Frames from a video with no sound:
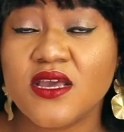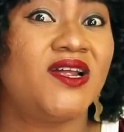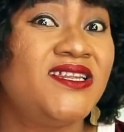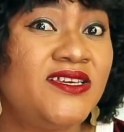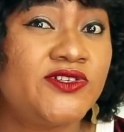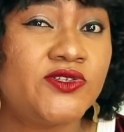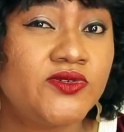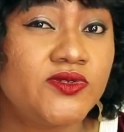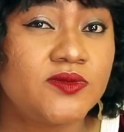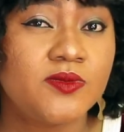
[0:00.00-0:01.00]
money
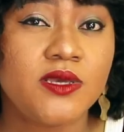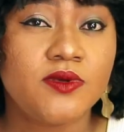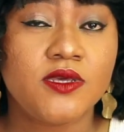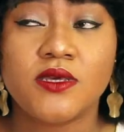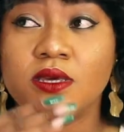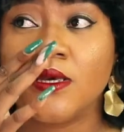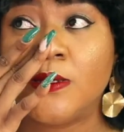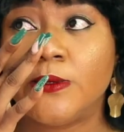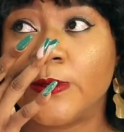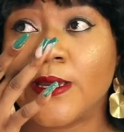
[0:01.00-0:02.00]
issues. Maybe
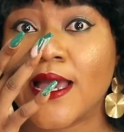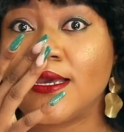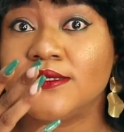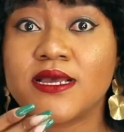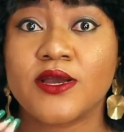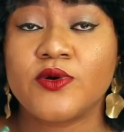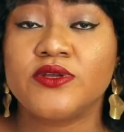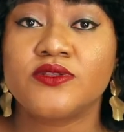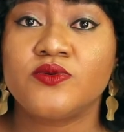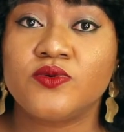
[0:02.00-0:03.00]
you guys are
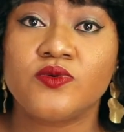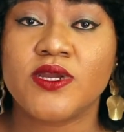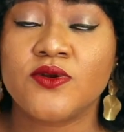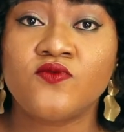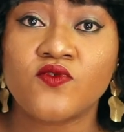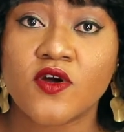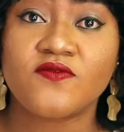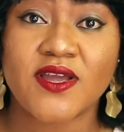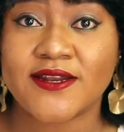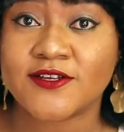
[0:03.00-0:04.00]
going through a
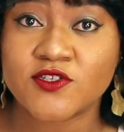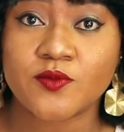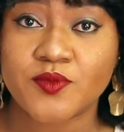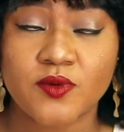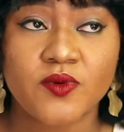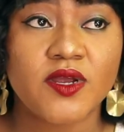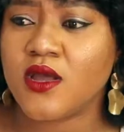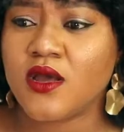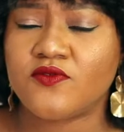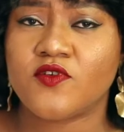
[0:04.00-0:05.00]
rough financial period,
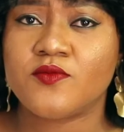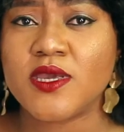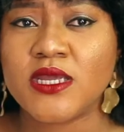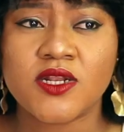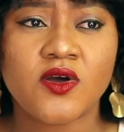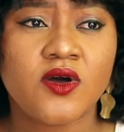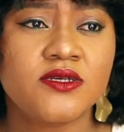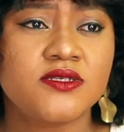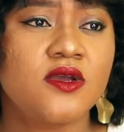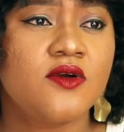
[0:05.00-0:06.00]
from
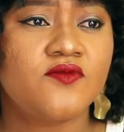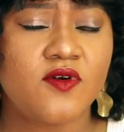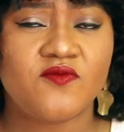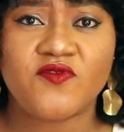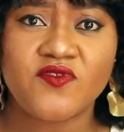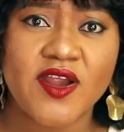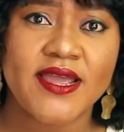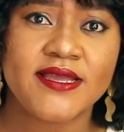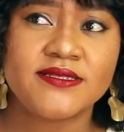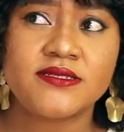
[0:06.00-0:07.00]
in-laws, from
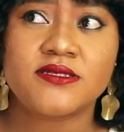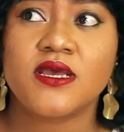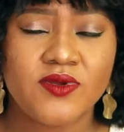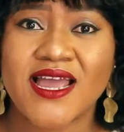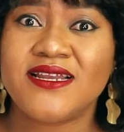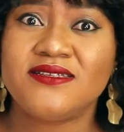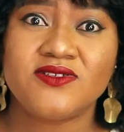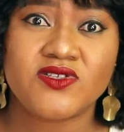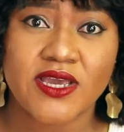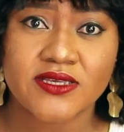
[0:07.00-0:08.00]
friends,
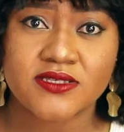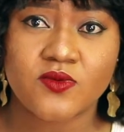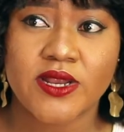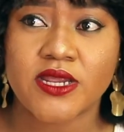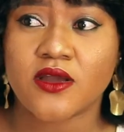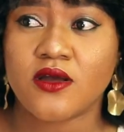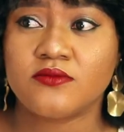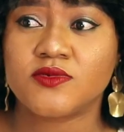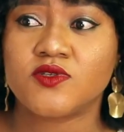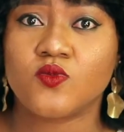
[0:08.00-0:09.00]
reality checks when it
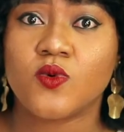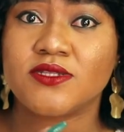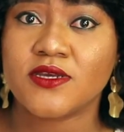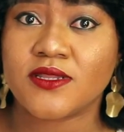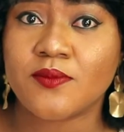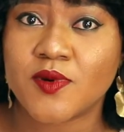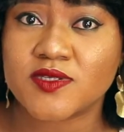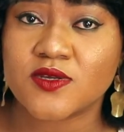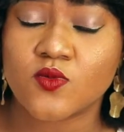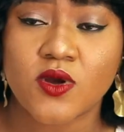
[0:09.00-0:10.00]
comes to what the other
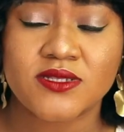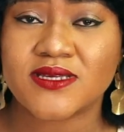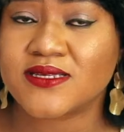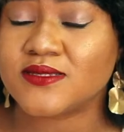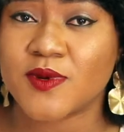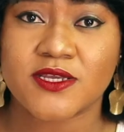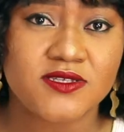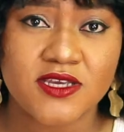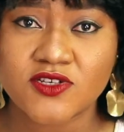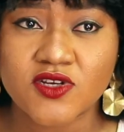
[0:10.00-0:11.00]
person wants,
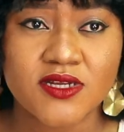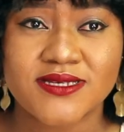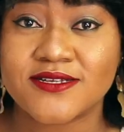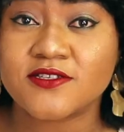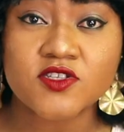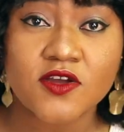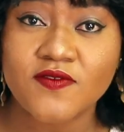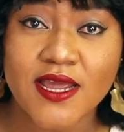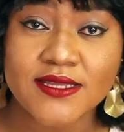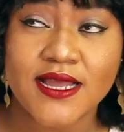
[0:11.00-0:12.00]
expectations and
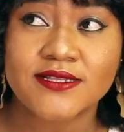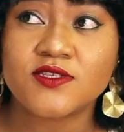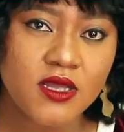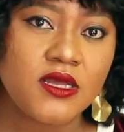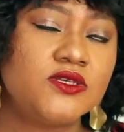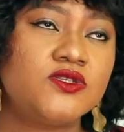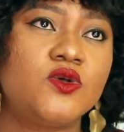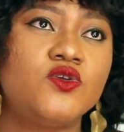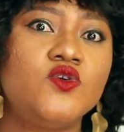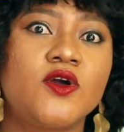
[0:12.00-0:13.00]
stuff like that.
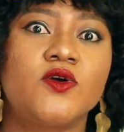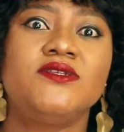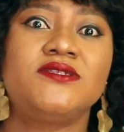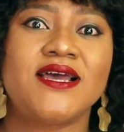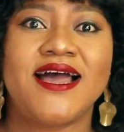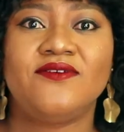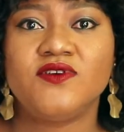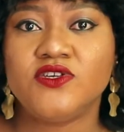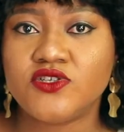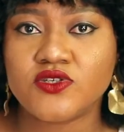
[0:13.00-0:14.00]
So you're going to have
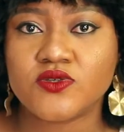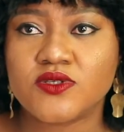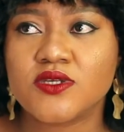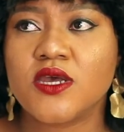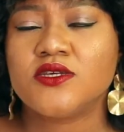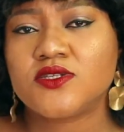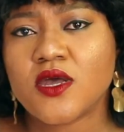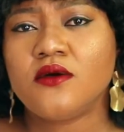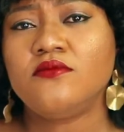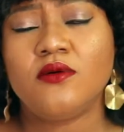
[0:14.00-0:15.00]
issues.
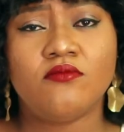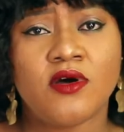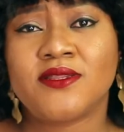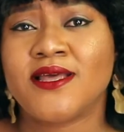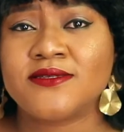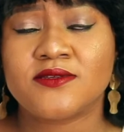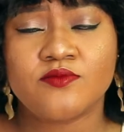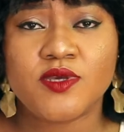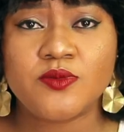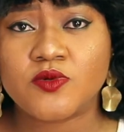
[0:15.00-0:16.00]
Some more than
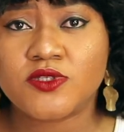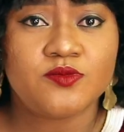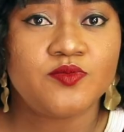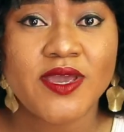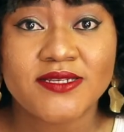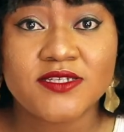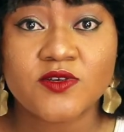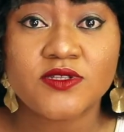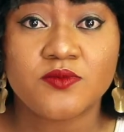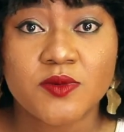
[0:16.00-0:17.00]
some people, depending
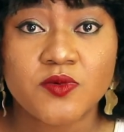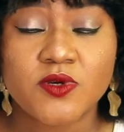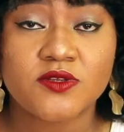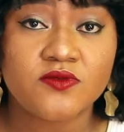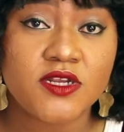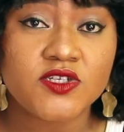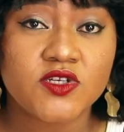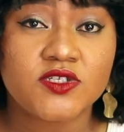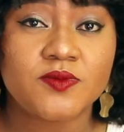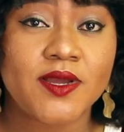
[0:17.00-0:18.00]
on the people in the
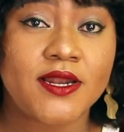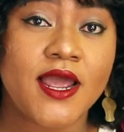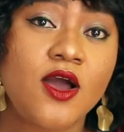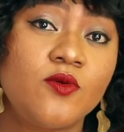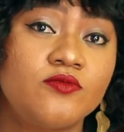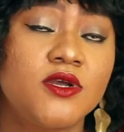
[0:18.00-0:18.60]
relationship and how